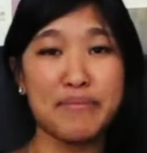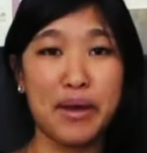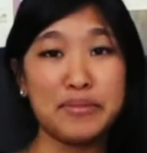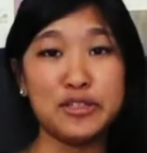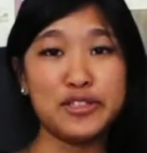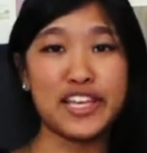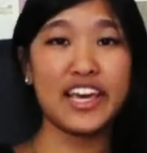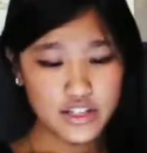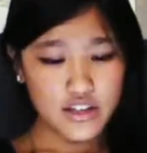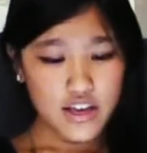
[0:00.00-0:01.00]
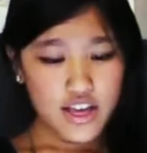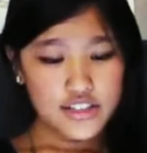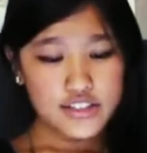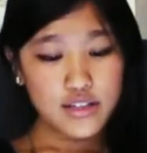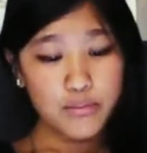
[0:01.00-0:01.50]
my music.
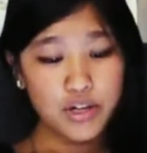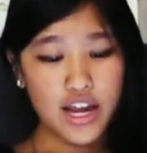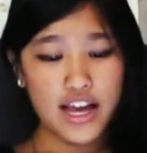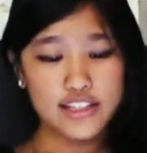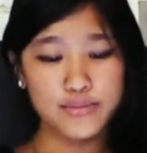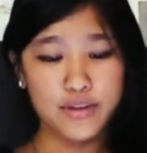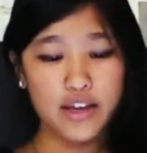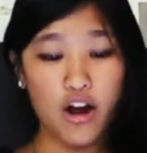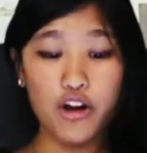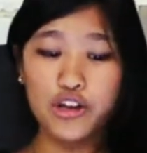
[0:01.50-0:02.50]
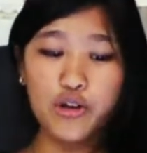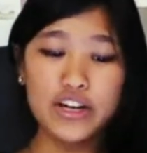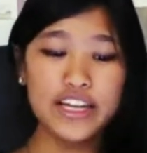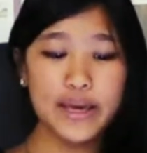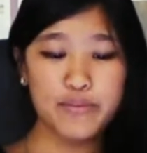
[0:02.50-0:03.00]
Someone asked me, are you
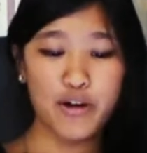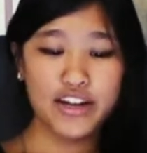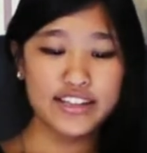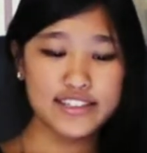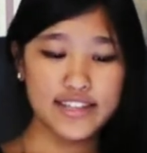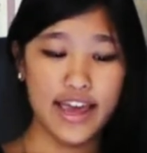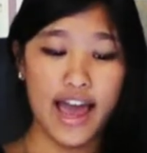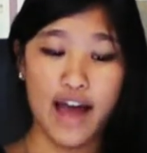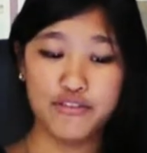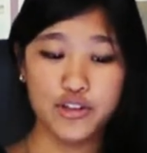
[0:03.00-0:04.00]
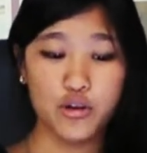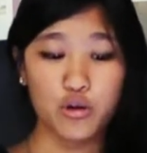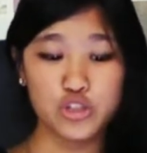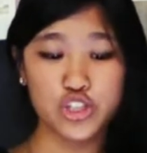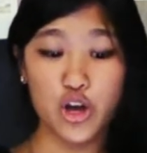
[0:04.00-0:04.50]
going to keep running the site after the
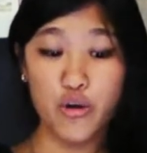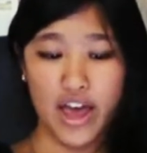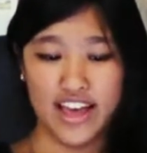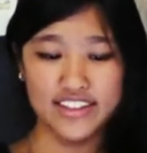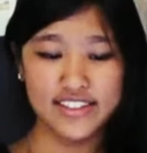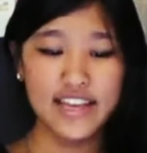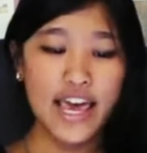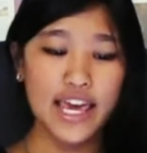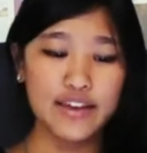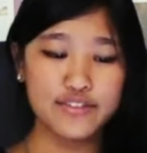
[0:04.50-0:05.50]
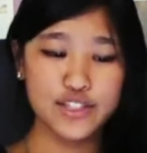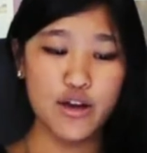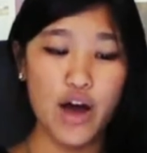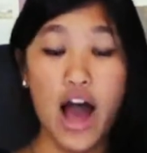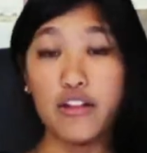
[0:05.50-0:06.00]
whole show ends? If
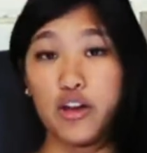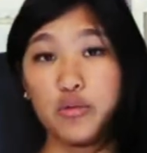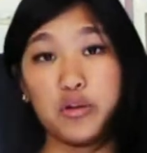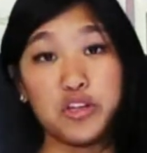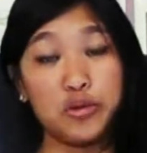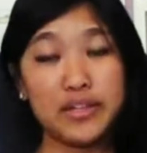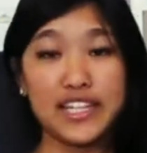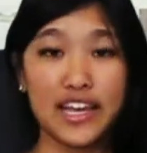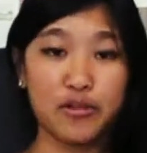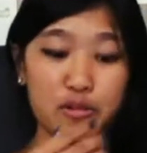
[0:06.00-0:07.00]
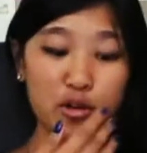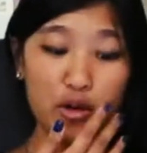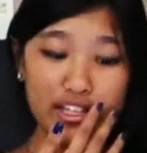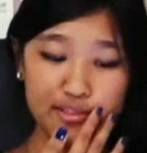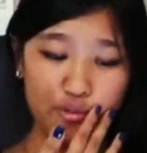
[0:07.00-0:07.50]
so, how long will you be taking
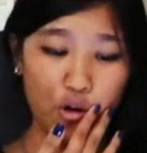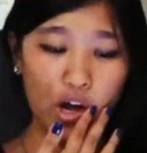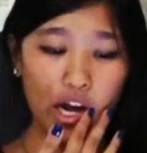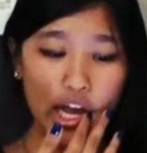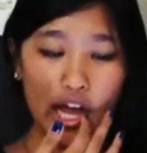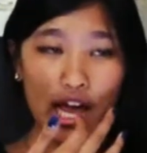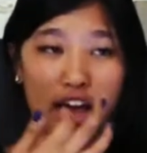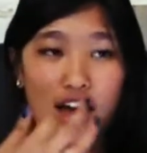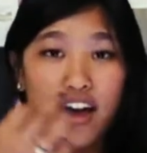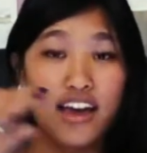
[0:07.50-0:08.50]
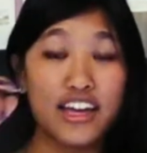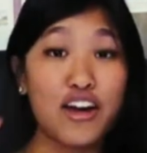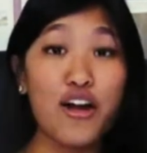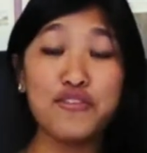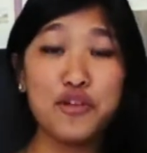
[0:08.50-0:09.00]
requests for?
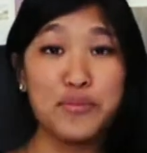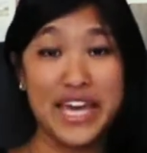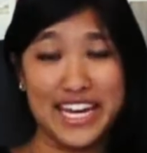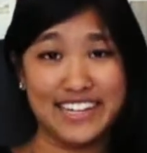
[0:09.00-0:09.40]
God forbid